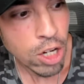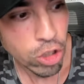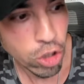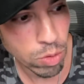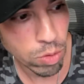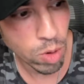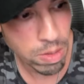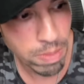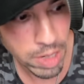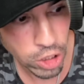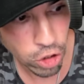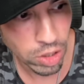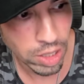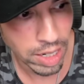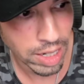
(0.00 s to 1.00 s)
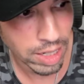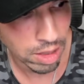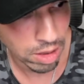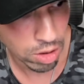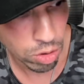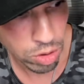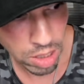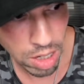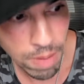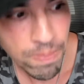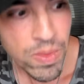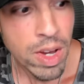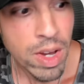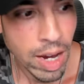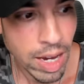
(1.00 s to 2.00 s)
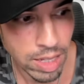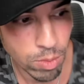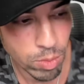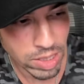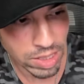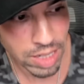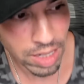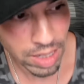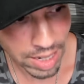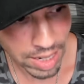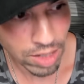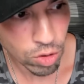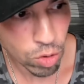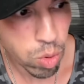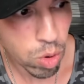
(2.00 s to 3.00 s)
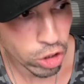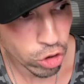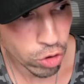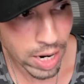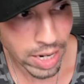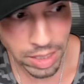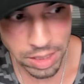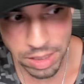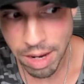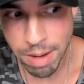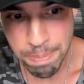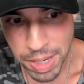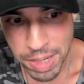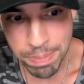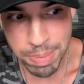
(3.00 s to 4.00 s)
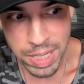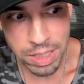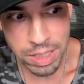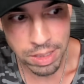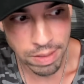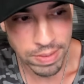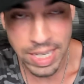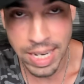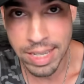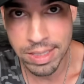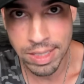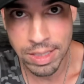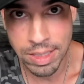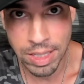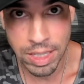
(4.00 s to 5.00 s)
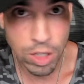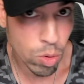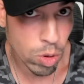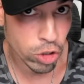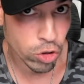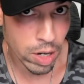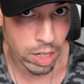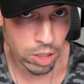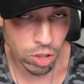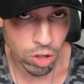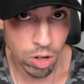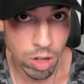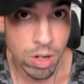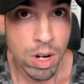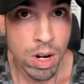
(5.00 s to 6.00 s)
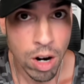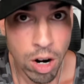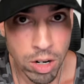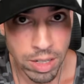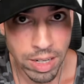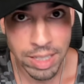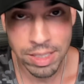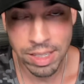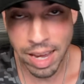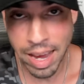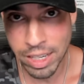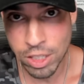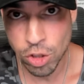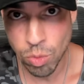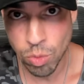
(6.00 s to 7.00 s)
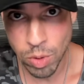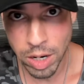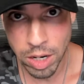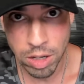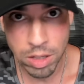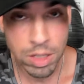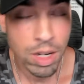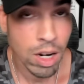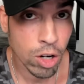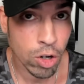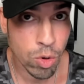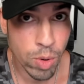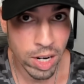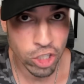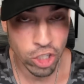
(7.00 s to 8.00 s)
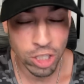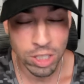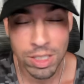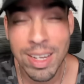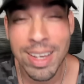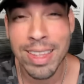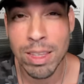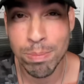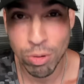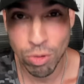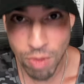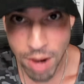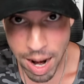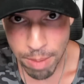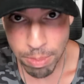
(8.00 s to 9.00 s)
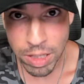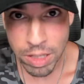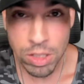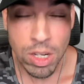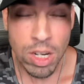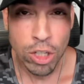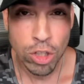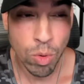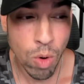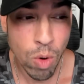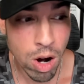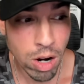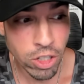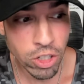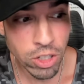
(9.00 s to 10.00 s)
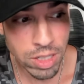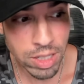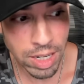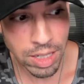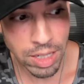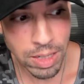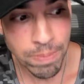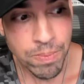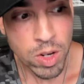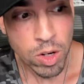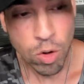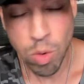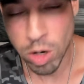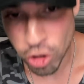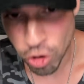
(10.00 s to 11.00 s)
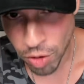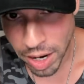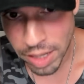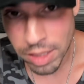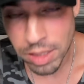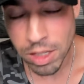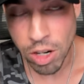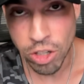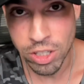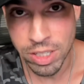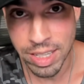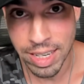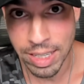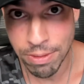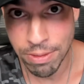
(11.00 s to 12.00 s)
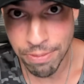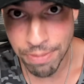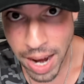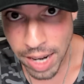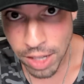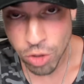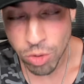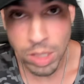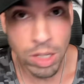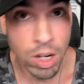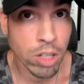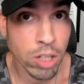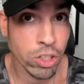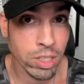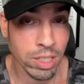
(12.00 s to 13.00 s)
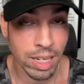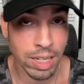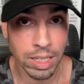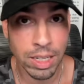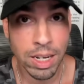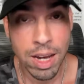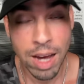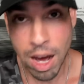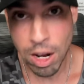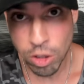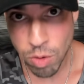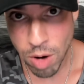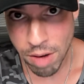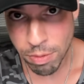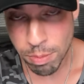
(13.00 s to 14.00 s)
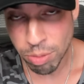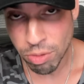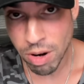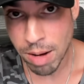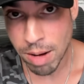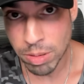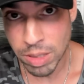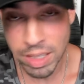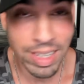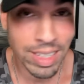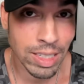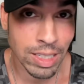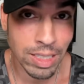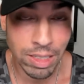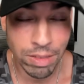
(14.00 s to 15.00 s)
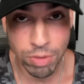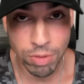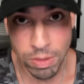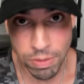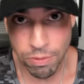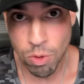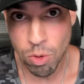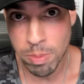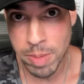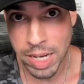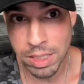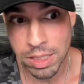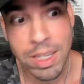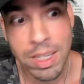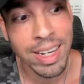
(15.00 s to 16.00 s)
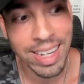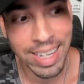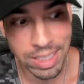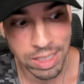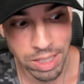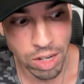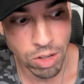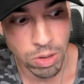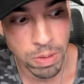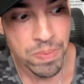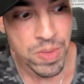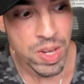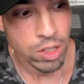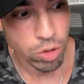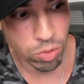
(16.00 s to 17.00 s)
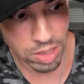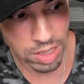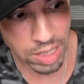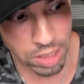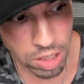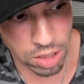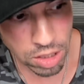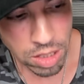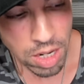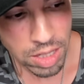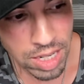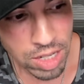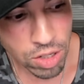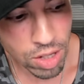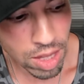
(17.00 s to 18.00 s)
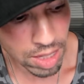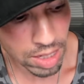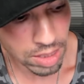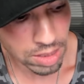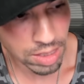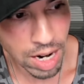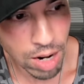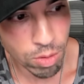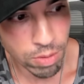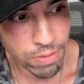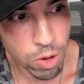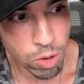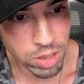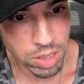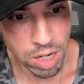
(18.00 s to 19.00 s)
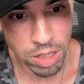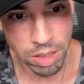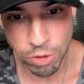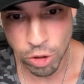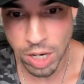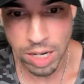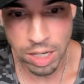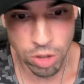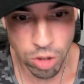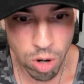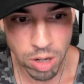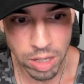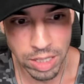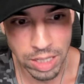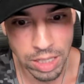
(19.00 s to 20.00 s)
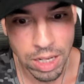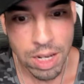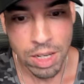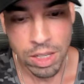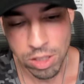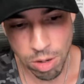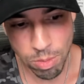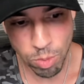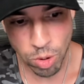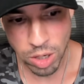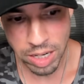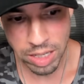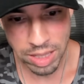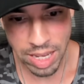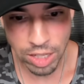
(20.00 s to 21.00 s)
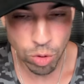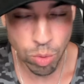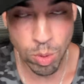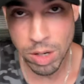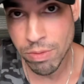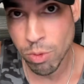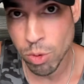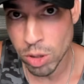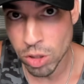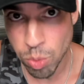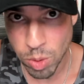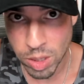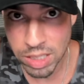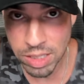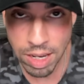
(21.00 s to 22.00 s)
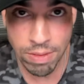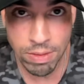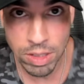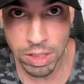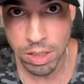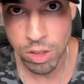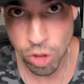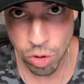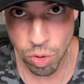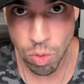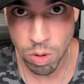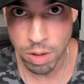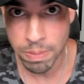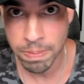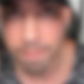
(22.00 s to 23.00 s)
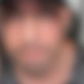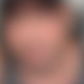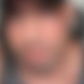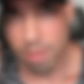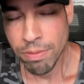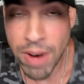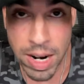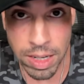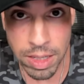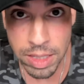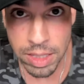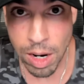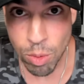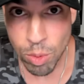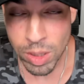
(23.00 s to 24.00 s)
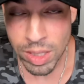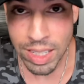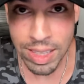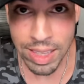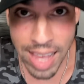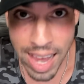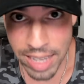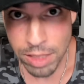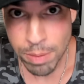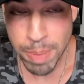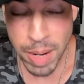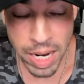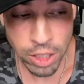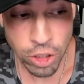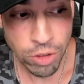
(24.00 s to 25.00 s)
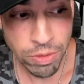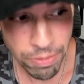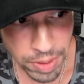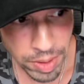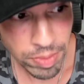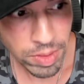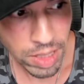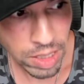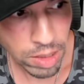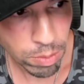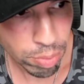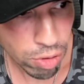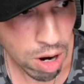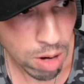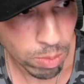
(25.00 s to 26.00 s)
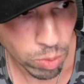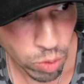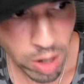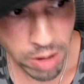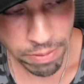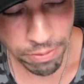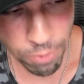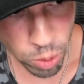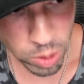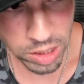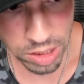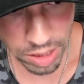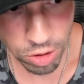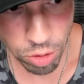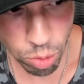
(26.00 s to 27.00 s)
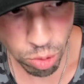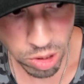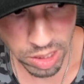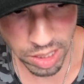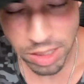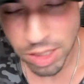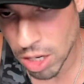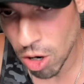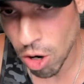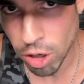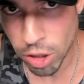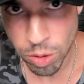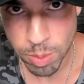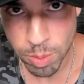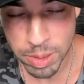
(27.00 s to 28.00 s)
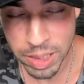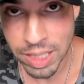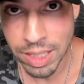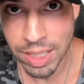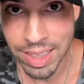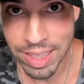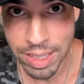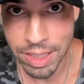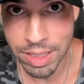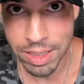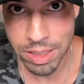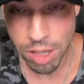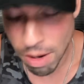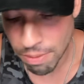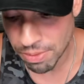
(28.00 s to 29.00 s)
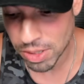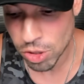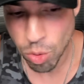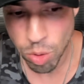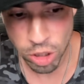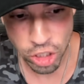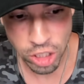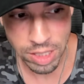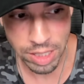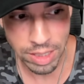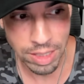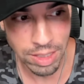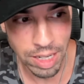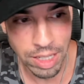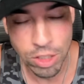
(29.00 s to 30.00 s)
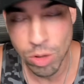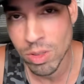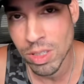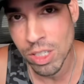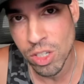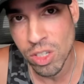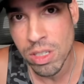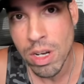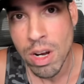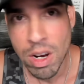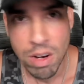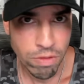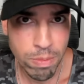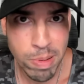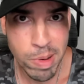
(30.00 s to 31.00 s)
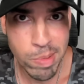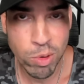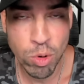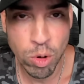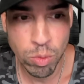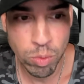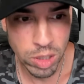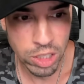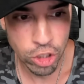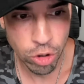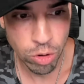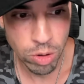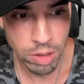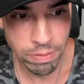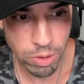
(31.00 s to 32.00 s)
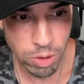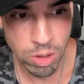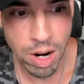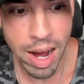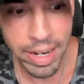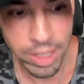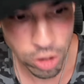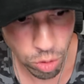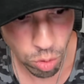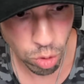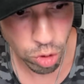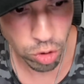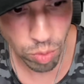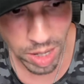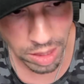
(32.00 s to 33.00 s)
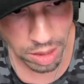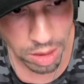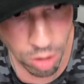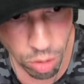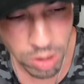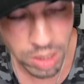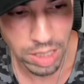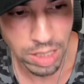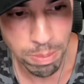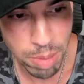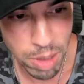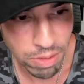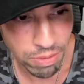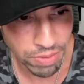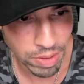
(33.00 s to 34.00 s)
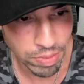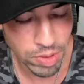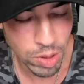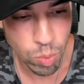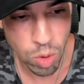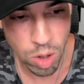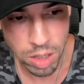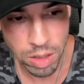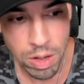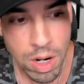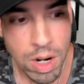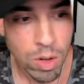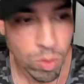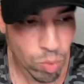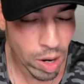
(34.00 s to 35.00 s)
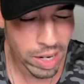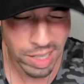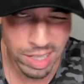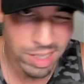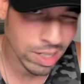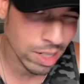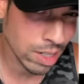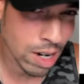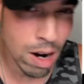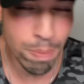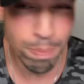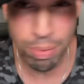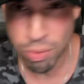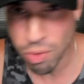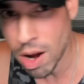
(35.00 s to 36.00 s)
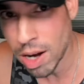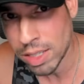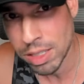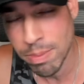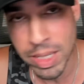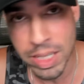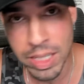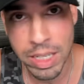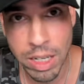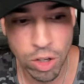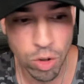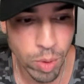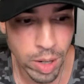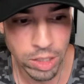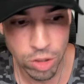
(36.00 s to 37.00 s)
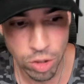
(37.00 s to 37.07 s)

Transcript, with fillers: So you want to make sure to hit those up. And then we see again quadratics, a big piece of the ACT. Quadratics are our nice x squared equations, the parabolas. So understanding quadratics, understanding factoring, understanding how to graph a parabola in different formats etc. So this is these are the things that I would focus on if you're kind of targeting somewhere in that 24 to 27 score. Finally, now we're in the last batch of 15 problems, right? 46 through 60, arguably the toughest questions on the test. So this is for people who are really shooting for high scores, right? 30 and above, 51, right, is going to approximately equate